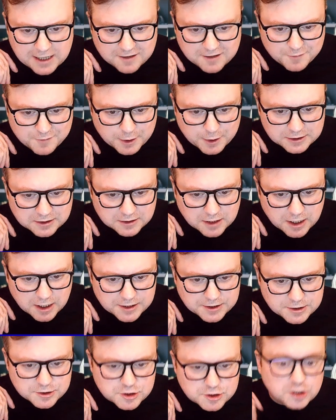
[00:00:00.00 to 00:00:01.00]
of parental
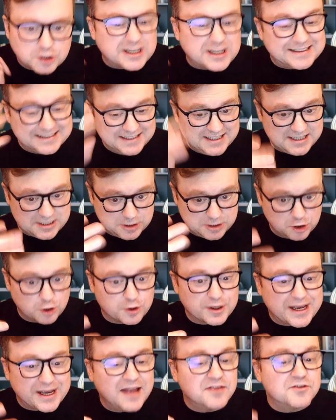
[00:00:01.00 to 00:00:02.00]
guidance, good. At least,
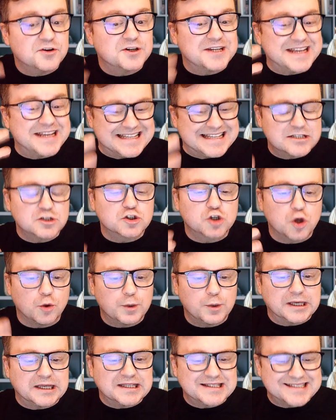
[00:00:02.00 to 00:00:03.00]
the candidate isn't
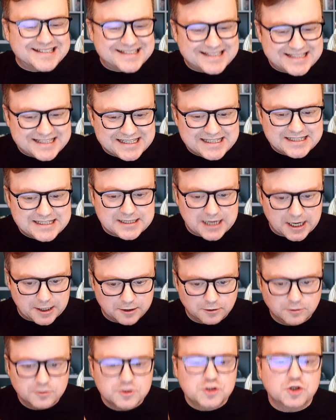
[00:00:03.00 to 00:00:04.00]
going into
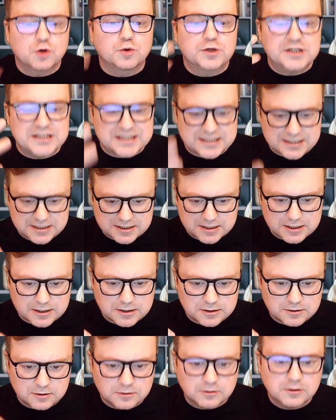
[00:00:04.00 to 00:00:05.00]
detail, so he
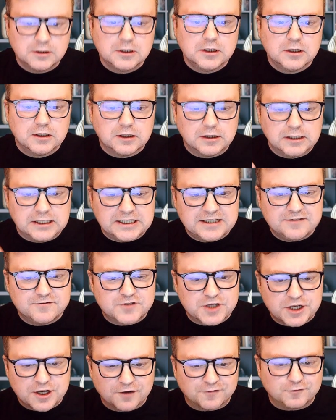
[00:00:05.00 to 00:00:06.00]
still leaves
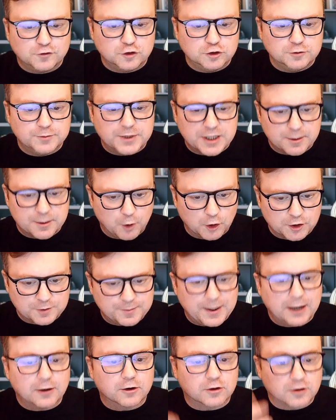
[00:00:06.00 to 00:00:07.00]
enough room in the body
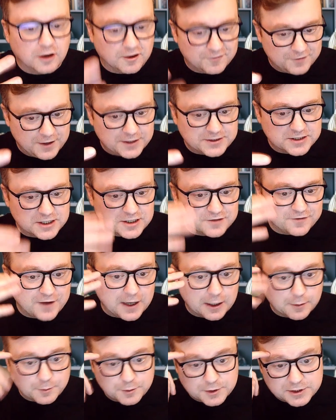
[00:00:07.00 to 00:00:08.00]
paragraph then to
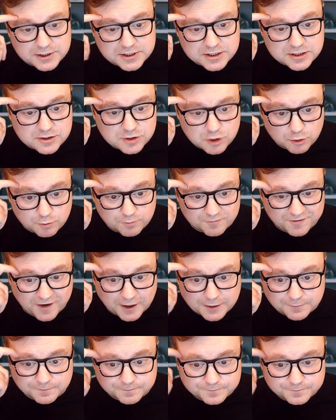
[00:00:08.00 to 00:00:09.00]
develop these. So fine.